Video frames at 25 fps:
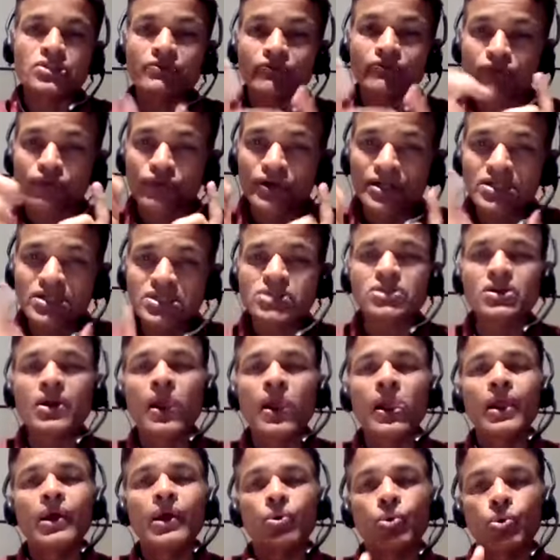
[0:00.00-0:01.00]
So first,
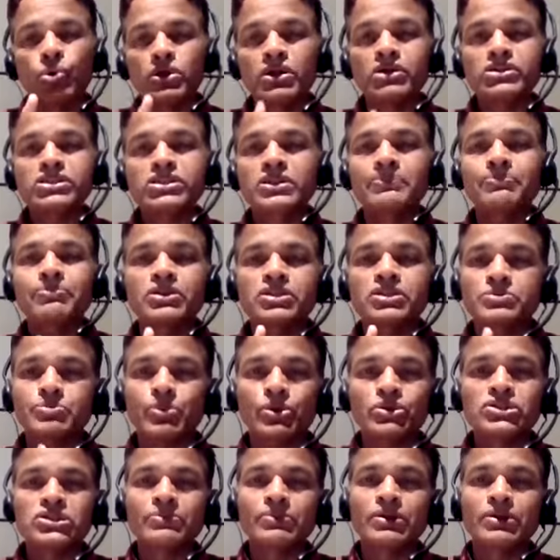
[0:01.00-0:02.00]
ownership
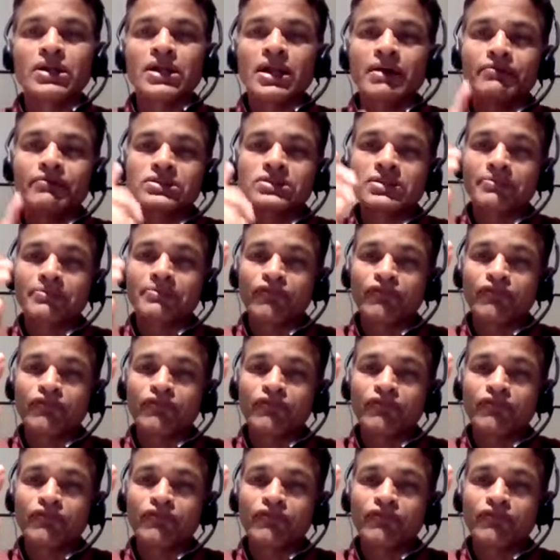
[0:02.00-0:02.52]
responsibility, I would say.